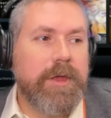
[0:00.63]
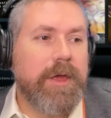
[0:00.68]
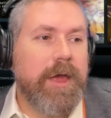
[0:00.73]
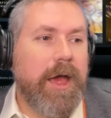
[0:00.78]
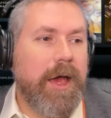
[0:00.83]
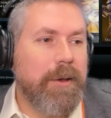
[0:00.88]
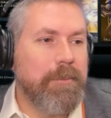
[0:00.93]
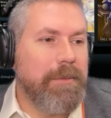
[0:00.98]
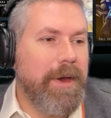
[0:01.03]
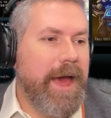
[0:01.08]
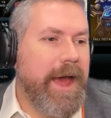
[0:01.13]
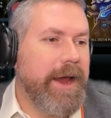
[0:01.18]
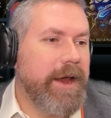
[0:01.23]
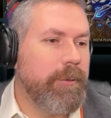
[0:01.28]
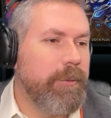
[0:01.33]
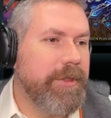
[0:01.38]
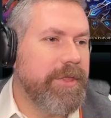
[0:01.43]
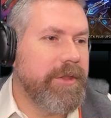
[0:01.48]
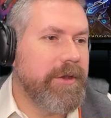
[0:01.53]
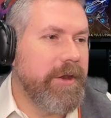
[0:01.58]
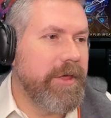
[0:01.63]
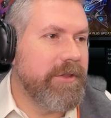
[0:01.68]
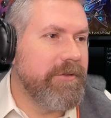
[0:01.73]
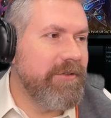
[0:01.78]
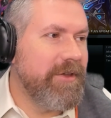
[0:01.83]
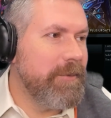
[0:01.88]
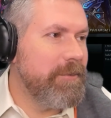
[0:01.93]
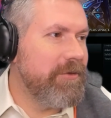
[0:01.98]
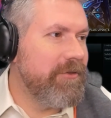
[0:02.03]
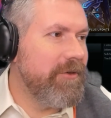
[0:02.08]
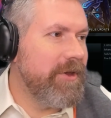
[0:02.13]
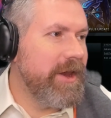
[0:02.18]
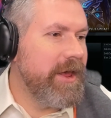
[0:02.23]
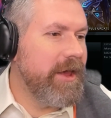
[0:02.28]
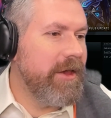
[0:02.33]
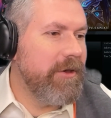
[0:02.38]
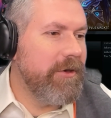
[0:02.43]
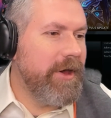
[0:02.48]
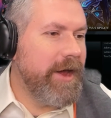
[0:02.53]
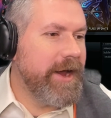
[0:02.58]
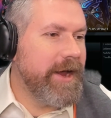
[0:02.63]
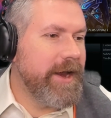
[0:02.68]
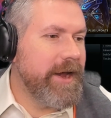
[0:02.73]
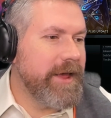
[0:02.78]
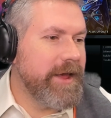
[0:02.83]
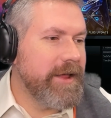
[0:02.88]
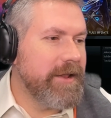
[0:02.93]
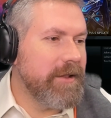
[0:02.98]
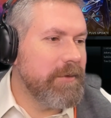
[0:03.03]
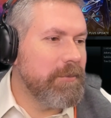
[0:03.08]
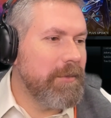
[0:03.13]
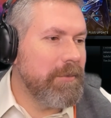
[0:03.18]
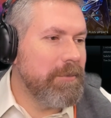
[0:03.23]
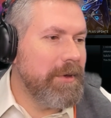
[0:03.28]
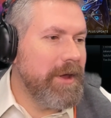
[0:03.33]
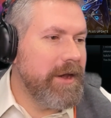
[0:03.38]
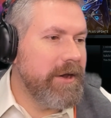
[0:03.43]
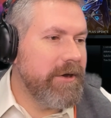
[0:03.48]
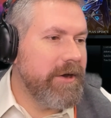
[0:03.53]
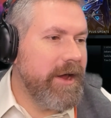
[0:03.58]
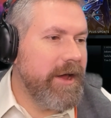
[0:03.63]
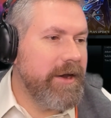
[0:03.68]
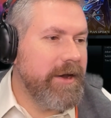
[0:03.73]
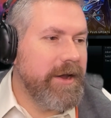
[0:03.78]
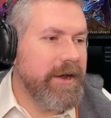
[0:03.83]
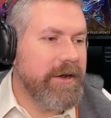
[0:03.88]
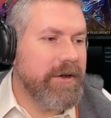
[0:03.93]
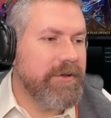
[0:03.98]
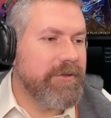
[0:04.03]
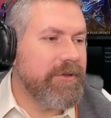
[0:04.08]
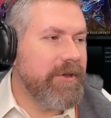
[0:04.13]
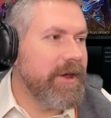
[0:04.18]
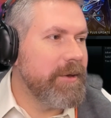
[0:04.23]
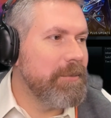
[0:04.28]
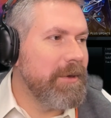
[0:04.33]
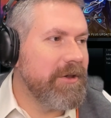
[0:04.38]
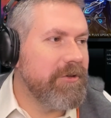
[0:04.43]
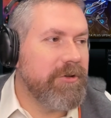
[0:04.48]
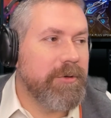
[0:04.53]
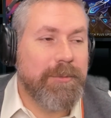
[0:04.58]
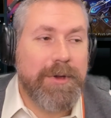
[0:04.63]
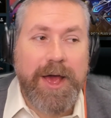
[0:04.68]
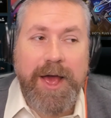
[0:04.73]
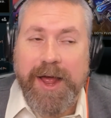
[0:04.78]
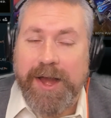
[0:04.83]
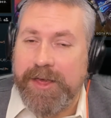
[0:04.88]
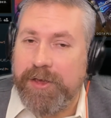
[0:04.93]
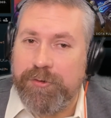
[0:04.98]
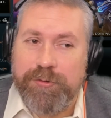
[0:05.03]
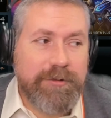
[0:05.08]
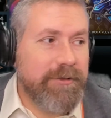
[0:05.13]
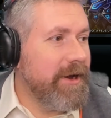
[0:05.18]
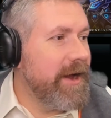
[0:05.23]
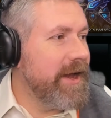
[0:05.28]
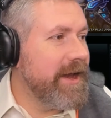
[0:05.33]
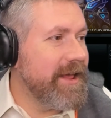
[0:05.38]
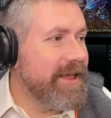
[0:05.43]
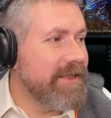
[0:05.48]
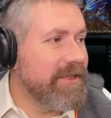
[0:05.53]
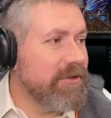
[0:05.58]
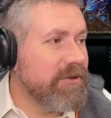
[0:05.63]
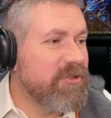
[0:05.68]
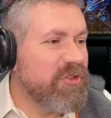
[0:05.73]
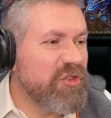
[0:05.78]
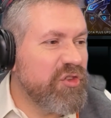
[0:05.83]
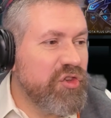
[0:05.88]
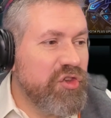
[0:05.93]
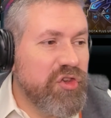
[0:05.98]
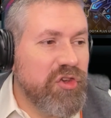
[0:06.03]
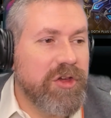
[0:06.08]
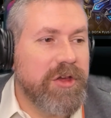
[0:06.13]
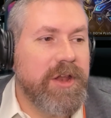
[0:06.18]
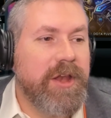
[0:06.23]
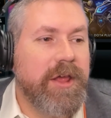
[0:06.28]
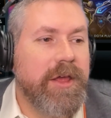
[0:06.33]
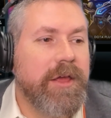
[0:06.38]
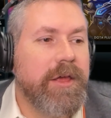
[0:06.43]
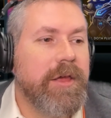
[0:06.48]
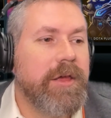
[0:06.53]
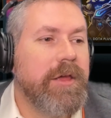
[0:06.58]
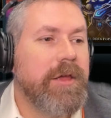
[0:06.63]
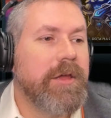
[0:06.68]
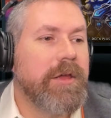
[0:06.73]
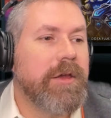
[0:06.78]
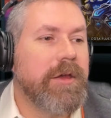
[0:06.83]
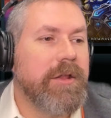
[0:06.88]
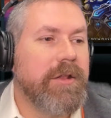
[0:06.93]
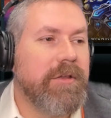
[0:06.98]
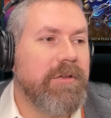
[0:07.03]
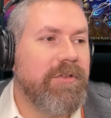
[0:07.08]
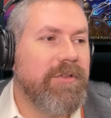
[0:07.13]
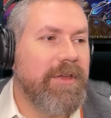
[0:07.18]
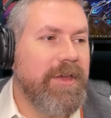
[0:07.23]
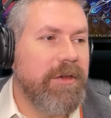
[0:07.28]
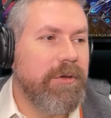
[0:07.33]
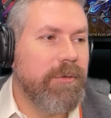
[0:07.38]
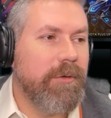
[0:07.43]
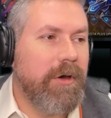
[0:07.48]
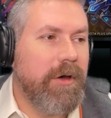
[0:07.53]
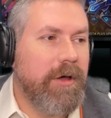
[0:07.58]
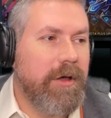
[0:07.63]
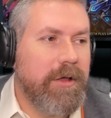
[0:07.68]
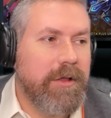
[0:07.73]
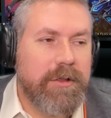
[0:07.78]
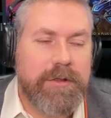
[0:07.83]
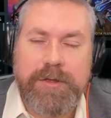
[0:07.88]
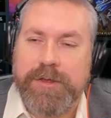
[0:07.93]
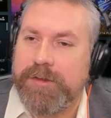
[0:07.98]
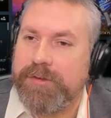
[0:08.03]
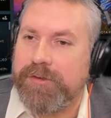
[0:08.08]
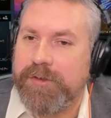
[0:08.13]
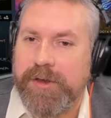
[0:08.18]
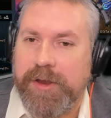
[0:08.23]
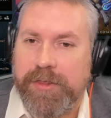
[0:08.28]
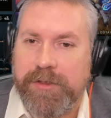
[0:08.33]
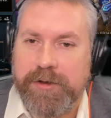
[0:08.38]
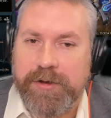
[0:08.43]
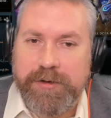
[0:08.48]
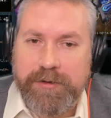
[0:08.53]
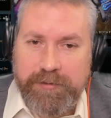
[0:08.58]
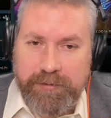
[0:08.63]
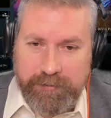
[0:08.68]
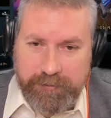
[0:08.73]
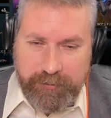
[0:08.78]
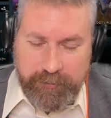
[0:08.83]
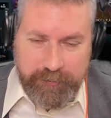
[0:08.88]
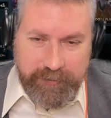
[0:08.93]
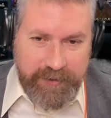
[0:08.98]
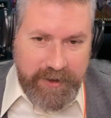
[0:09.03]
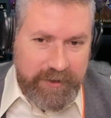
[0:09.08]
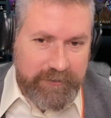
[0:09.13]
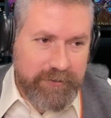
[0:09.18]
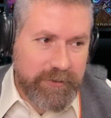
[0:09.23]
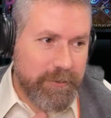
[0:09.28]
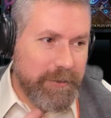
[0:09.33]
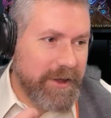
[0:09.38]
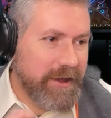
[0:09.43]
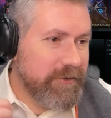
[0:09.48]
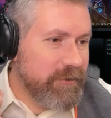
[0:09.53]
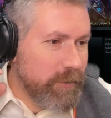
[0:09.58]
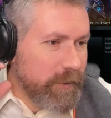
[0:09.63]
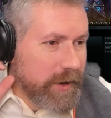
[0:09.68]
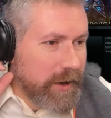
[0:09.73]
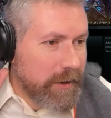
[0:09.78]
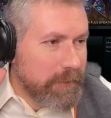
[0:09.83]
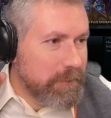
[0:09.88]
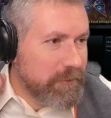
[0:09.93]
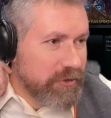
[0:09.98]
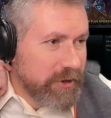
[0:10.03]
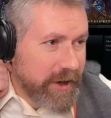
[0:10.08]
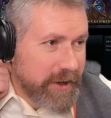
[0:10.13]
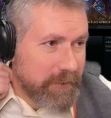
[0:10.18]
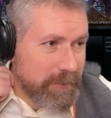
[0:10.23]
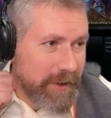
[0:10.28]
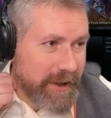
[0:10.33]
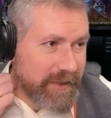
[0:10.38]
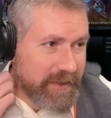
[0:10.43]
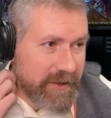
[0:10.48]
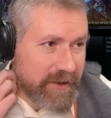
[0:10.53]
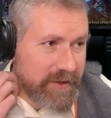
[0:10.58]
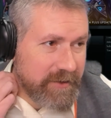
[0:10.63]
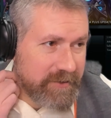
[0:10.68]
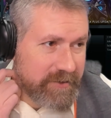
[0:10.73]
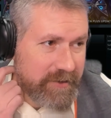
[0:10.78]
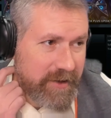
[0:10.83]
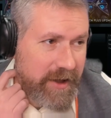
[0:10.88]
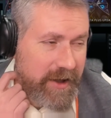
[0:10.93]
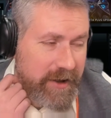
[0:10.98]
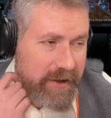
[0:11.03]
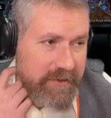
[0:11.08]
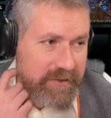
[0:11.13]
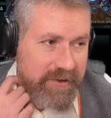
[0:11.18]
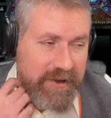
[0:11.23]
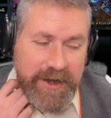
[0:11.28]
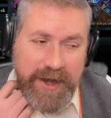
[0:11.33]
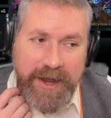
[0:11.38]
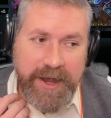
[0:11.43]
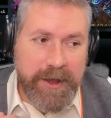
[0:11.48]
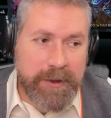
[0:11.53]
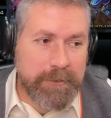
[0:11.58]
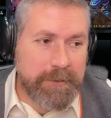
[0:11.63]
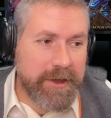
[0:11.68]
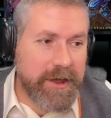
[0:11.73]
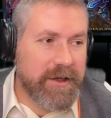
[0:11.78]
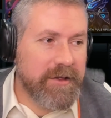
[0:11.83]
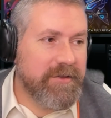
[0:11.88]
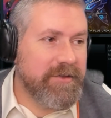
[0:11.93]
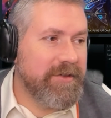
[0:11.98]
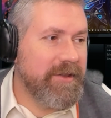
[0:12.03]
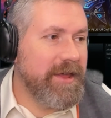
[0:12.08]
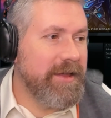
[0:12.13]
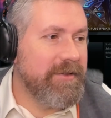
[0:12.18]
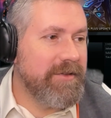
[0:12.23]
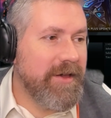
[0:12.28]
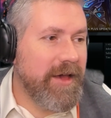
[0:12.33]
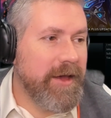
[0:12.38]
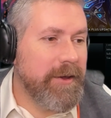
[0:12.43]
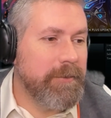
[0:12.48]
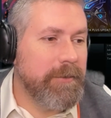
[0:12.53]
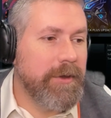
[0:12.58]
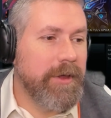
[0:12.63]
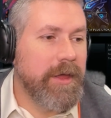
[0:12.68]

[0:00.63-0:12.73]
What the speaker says: I'm back with another tips video. I gotta get my meter out here so I make sure my audio's right. It looks good. Good to see you all. It's another Tuesday for me is when I'm trying to make these at 10 a.m. EST time.